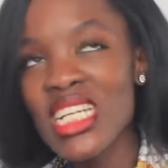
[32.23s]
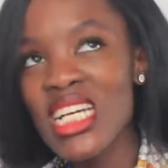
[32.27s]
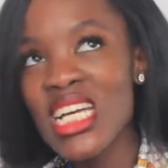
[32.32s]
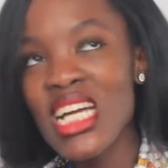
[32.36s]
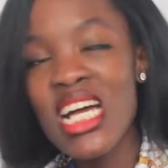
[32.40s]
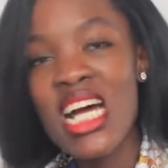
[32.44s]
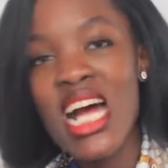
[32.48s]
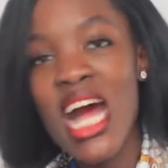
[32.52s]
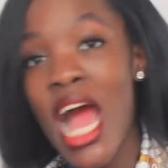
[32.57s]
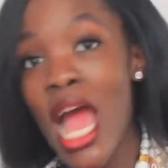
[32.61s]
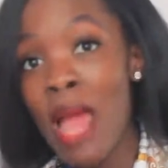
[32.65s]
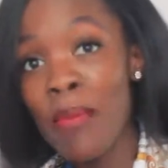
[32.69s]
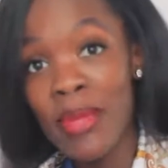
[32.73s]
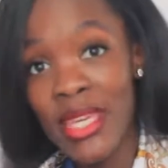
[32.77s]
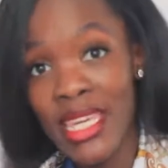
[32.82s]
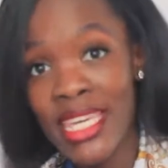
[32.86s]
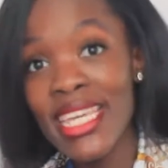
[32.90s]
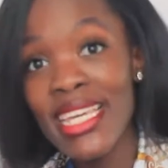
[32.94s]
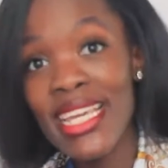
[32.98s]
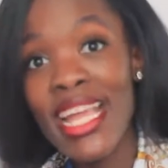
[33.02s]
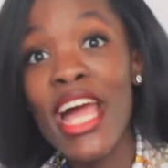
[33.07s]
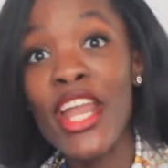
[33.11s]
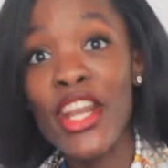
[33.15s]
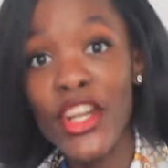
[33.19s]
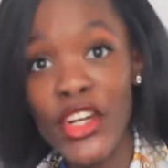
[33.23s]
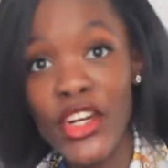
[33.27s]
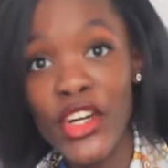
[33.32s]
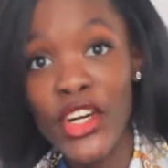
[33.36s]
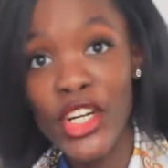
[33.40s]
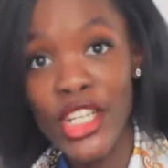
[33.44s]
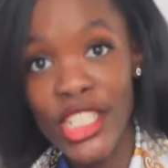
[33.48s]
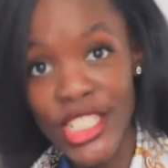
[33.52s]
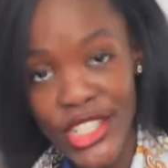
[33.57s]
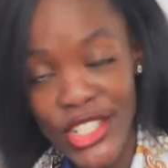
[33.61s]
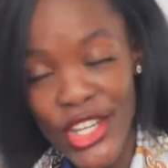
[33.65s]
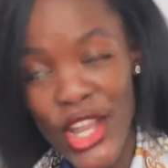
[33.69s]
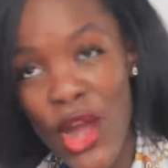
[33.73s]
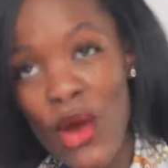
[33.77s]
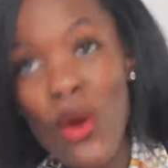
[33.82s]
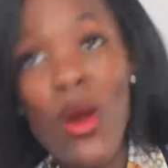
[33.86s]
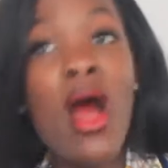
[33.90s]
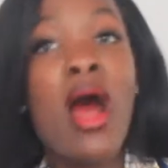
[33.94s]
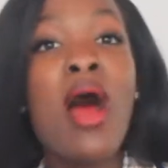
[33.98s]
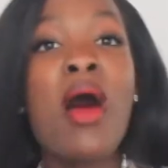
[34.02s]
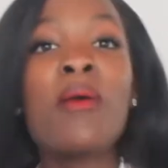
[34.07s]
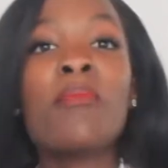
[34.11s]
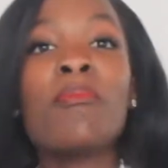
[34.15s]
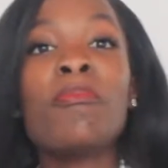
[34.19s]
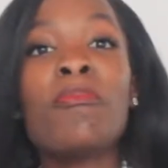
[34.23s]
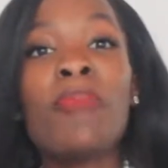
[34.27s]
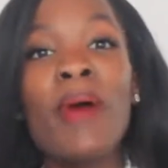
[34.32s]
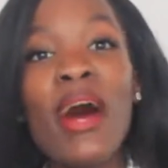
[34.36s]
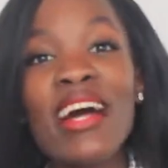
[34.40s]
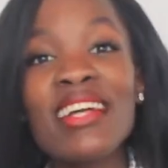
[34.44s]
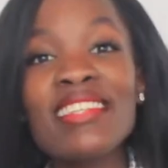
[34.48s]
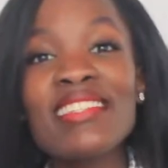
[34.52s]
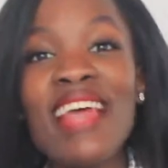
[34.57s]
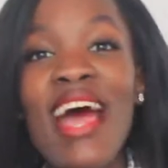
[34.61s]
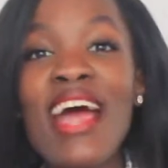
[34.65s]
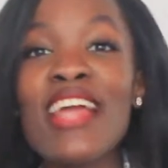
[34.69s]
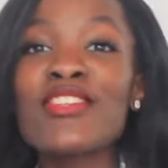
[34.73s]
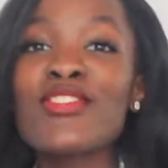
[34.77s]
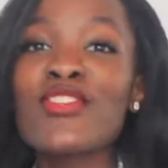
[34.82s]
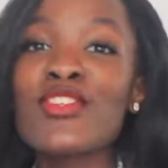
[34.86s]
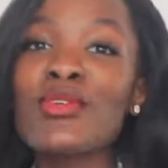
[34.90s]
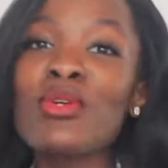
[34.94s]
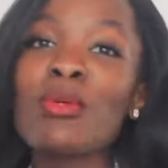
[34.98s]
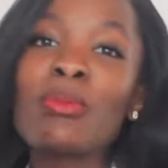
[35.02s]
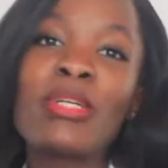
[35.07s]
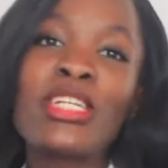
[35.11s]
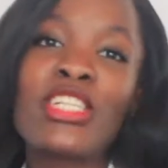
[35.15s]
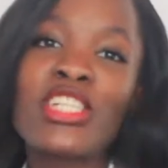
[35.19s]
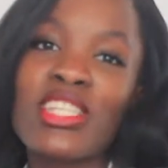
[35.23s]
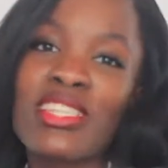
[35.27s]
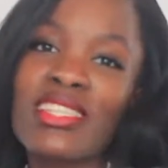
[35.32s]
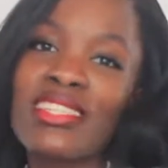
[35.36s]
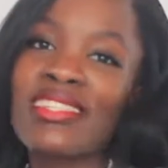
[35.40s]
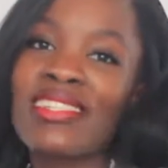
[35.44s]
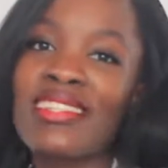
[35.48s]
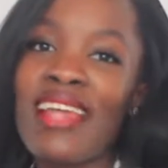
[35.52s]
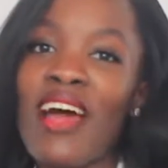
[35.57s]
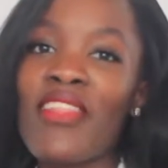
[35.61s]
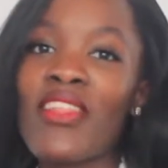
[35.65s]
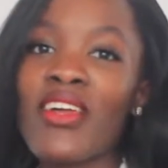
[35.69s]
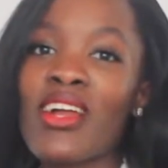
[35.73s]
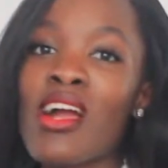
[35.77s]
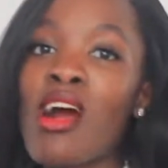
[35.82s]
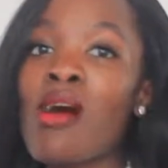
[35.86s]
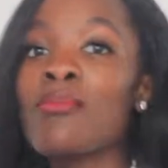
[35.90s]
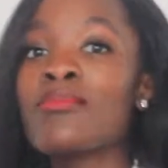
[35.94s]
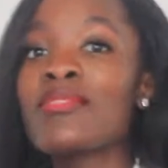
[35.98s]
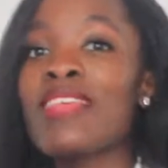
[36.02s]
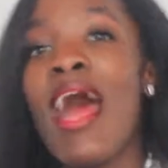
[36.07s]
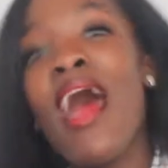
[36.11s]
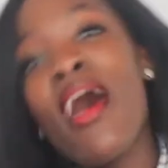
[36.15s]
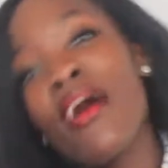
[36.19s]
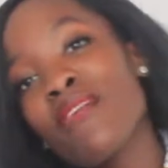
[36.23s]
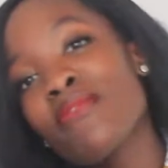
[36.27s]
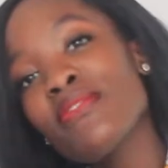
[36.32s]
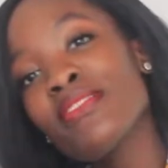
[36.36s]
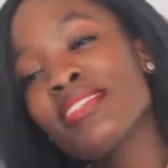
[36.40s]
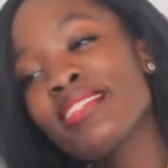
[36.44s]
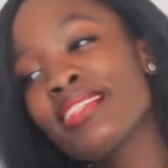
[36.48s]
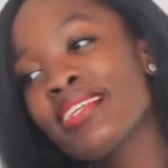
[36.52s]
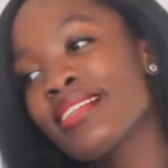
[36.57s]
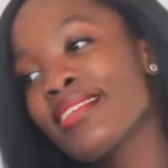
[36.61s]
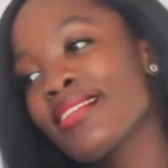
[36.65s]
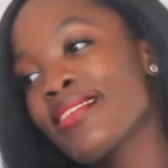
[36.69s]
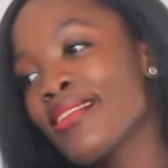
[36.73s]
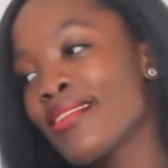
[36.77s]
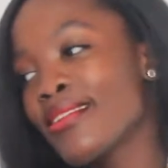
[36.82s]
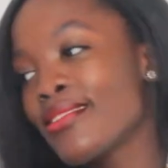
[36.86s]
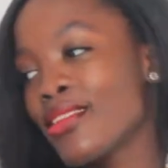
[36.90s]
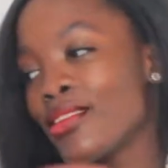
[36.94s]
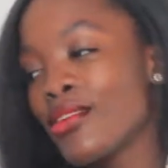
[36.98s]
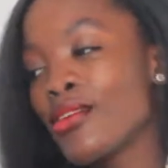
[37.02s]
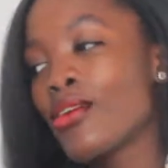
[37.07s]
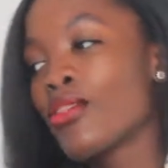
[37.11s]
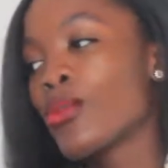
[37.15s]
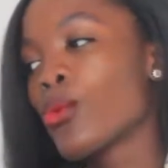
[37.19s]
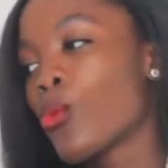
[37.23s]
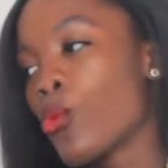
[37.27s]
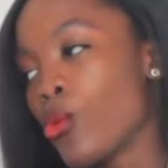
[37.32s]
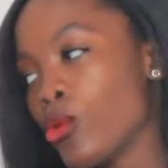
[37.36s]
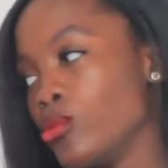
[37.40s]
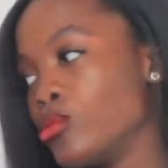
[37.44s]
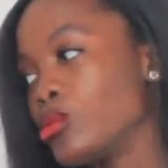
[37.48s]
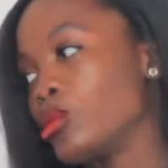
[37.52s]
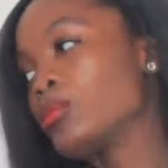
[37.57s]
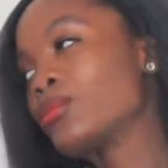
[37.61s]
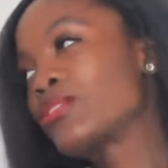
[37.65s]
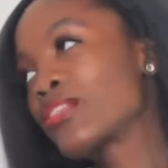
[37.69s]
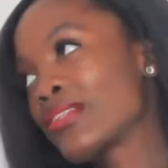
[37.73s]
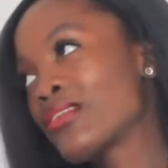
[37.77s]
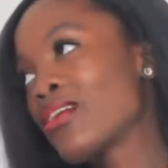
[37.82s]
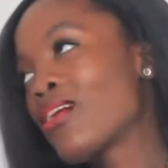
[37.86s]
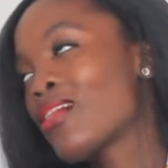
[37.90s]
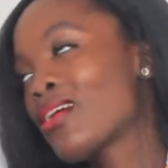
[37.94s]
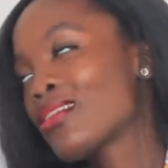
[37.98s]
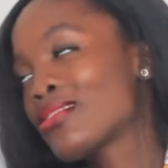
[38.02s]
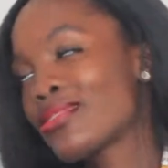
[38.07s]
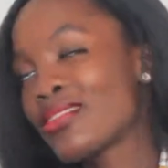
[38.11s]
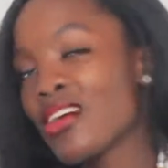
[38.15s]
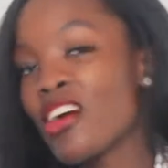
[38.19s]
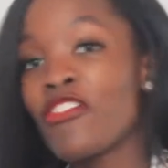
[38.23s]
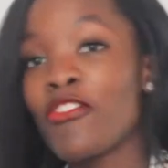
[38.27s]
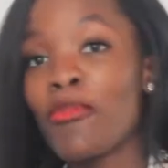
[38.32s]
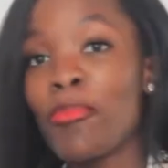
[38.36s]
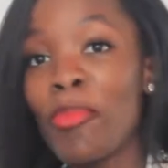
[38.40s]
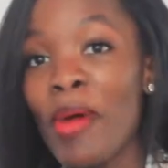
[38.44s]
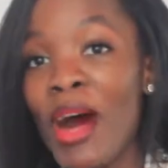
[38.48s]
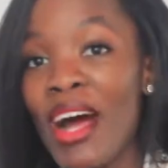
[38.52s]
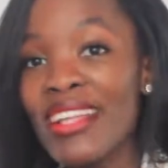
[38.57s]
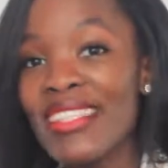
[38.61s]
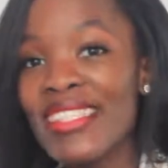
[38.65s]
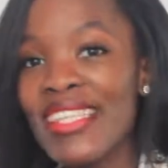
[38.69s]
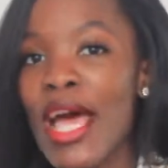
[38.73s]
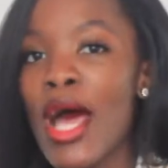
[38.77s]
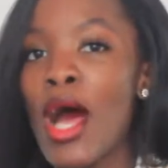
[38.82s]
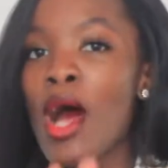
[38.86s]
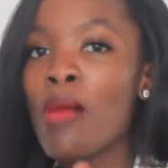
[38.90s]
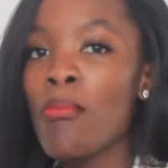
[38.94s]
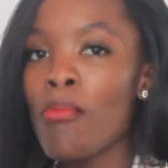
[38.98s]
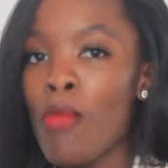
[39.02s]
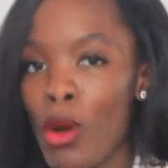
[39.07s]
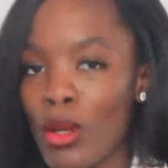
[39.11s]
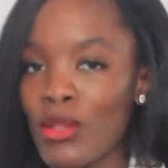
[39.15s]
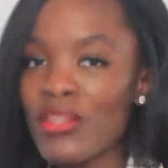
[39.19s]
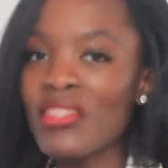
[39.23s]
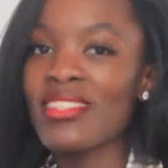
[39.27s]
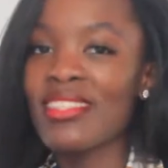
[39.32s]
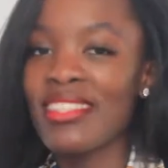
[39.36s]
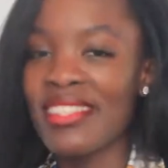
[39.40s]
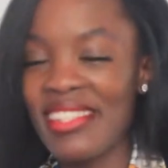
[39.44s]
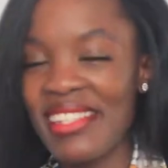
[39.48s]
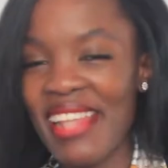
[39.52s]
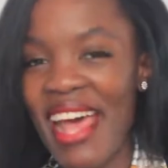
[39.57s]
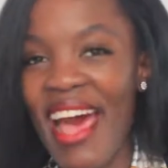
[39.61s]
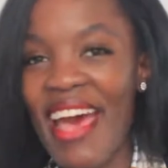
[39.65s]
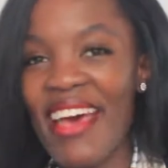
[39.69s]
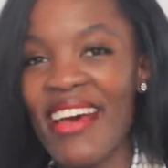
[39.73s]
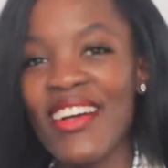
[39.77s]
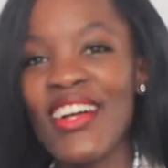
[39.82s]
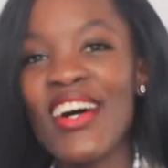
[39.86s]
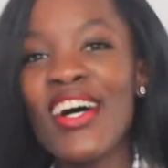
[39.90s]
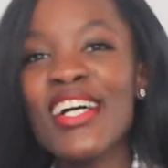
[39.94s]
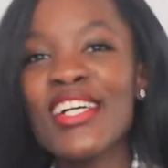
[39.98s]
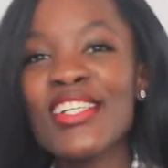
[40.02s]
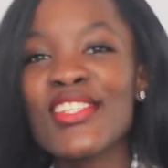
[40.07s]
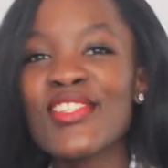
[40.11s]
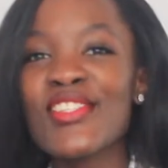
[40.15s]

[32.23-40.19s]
I'm a heat kind of girl, you know? But I do appreciate the style that comes out of the season and, you know, the warm drinks and all that stuff. But most of the style.